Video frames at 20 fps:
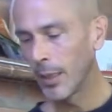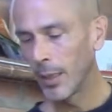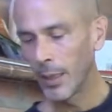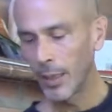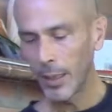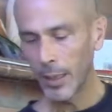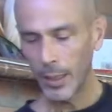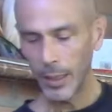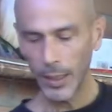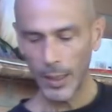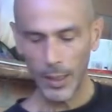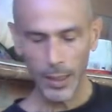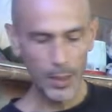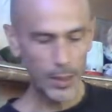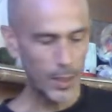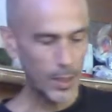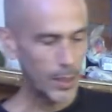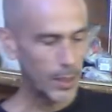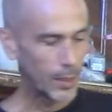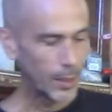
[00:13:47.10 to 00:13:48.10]
and
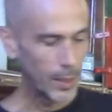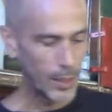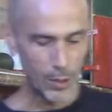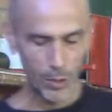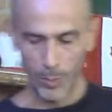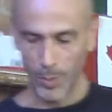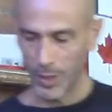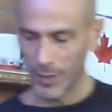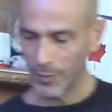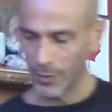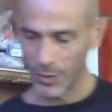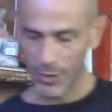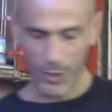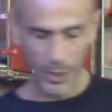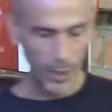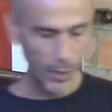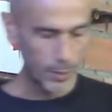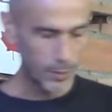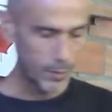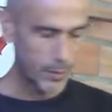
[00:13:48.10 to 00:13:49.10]
then a little bit of
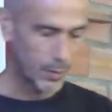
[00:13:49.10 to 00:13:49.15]
salt.